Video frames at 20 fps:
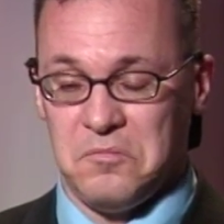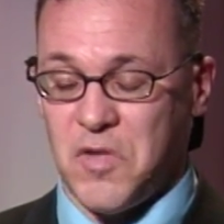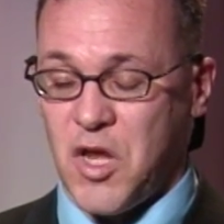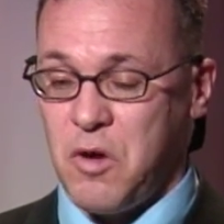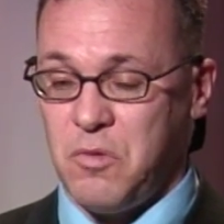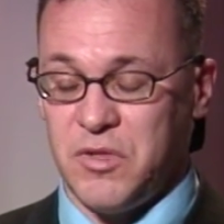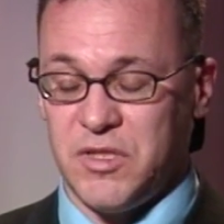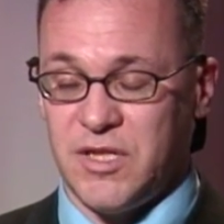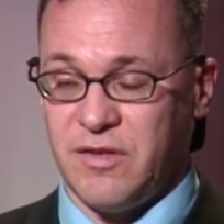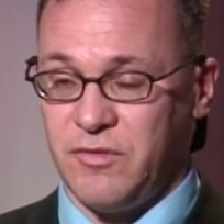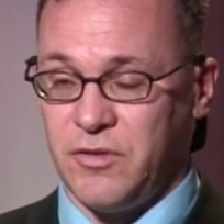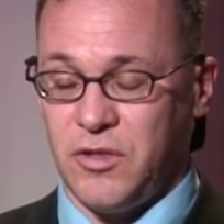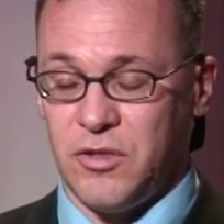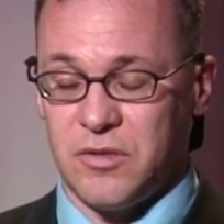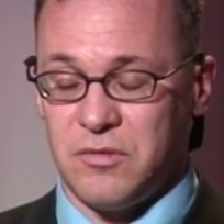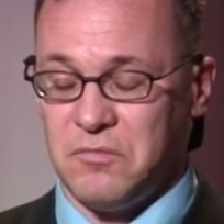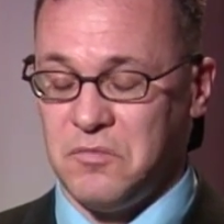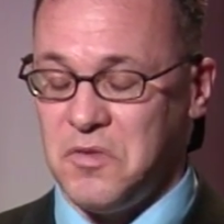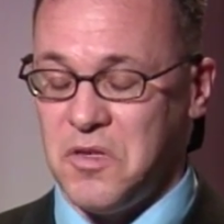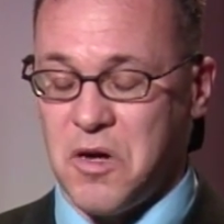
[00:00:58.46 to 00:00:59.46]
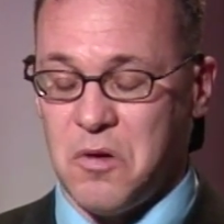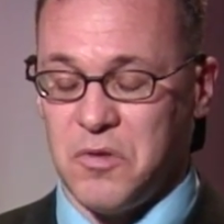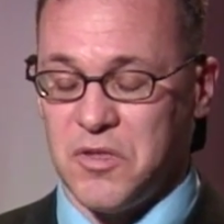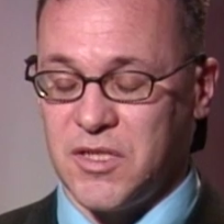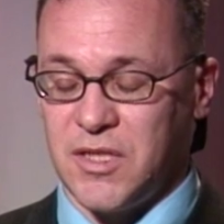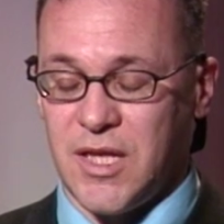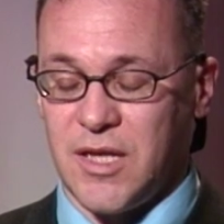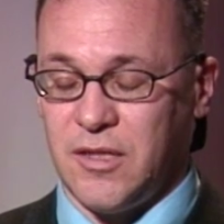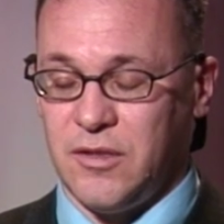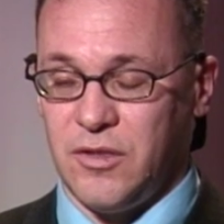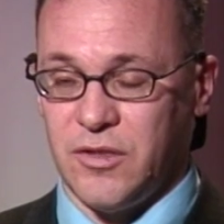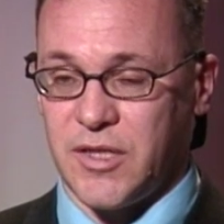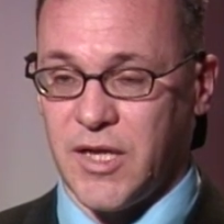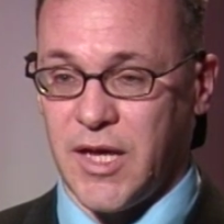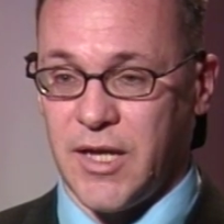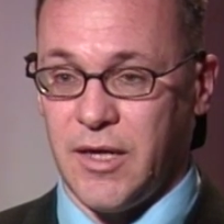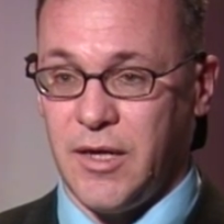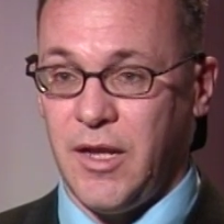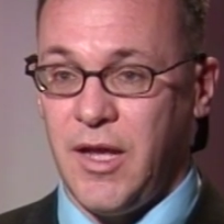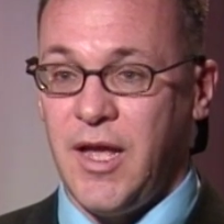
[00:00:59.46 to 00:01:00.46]
no one's no ever looked. No one. one's allowed to look at
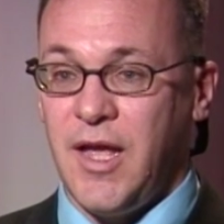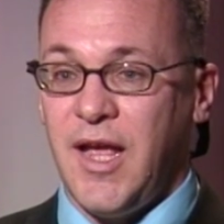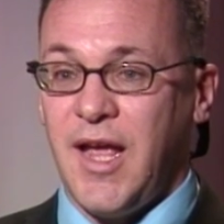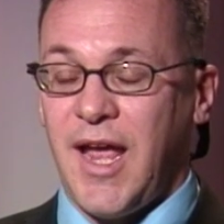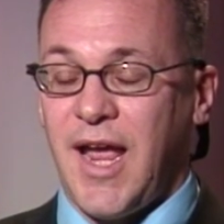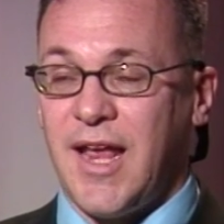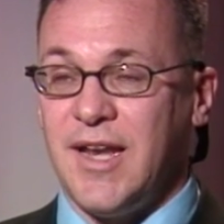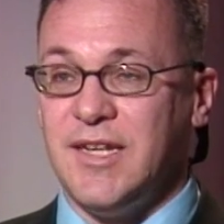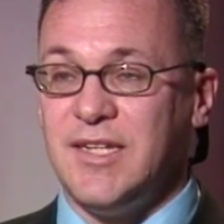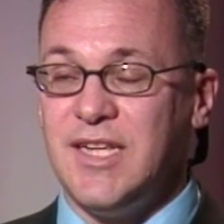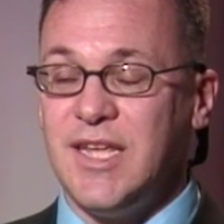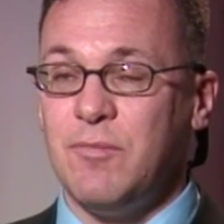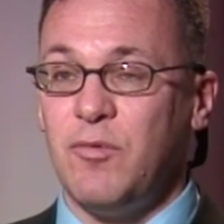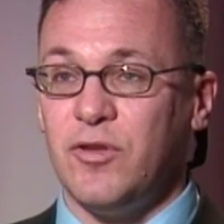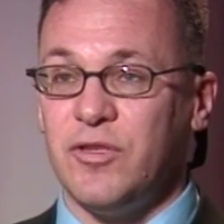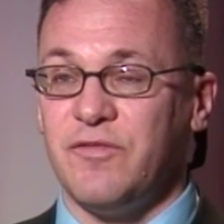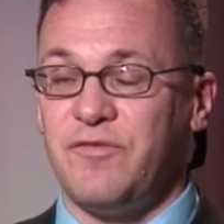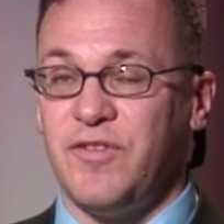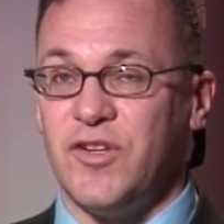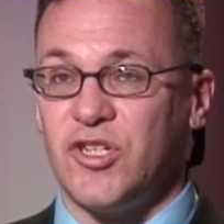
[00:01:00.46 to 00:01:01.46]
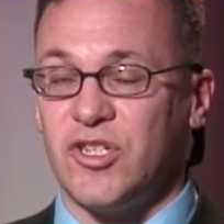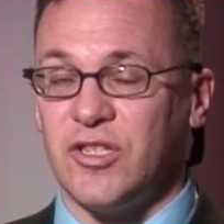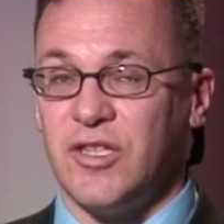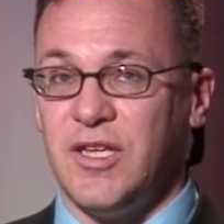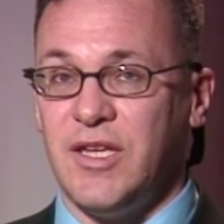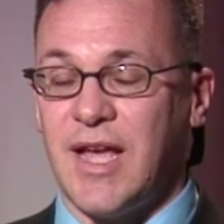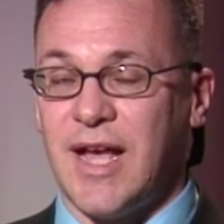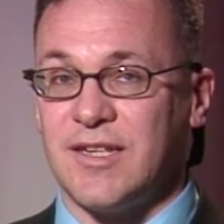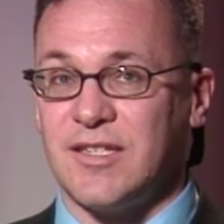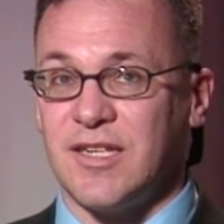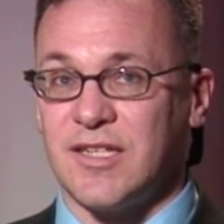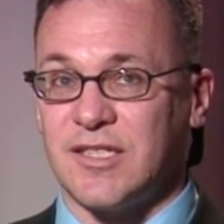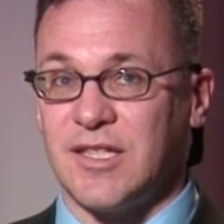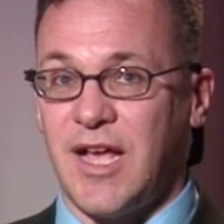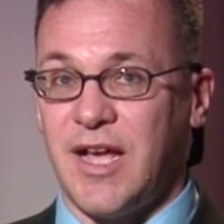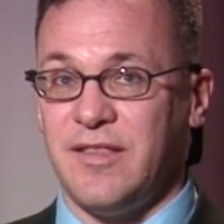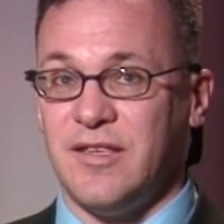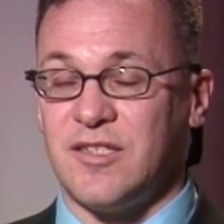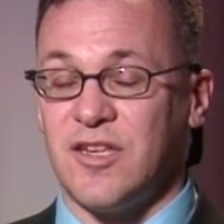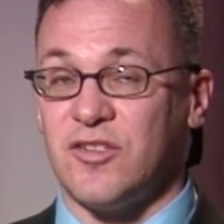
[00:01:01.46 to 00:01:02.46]
it. And Diebold officially has this
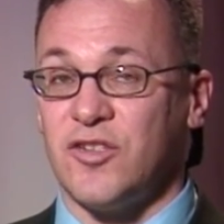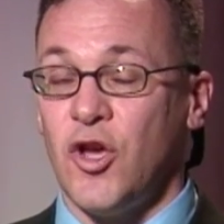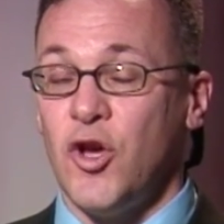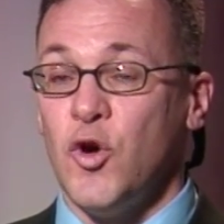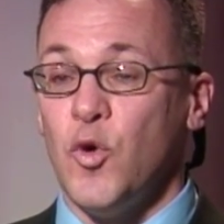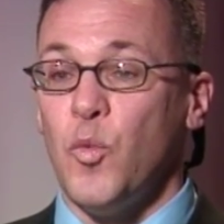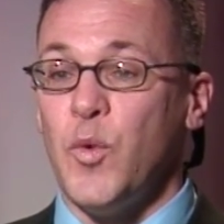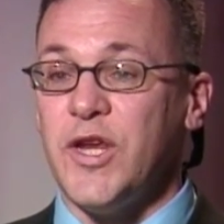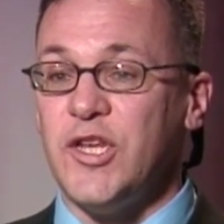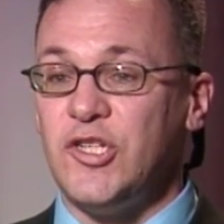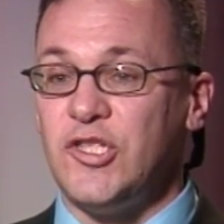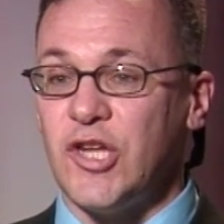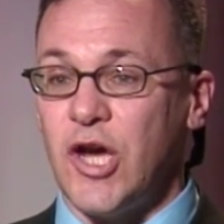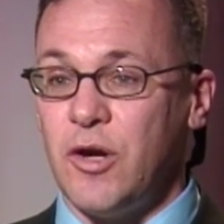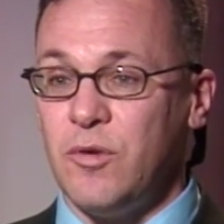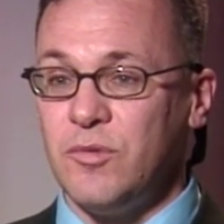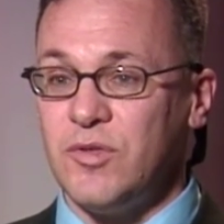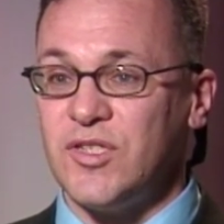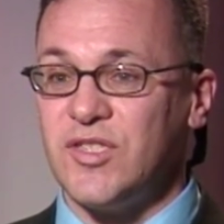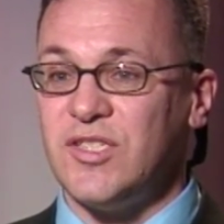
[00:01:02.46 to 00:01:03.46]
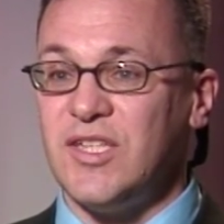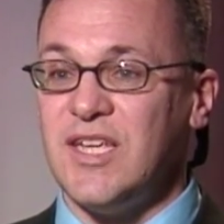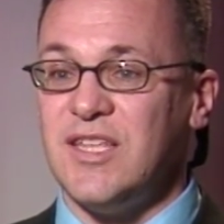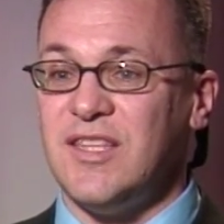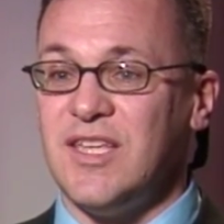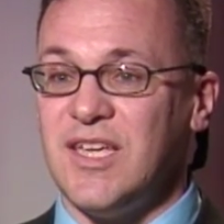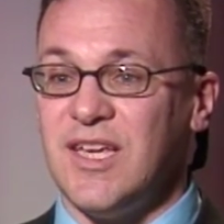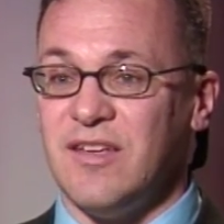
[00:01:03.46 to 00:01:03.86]
line that says we don't see the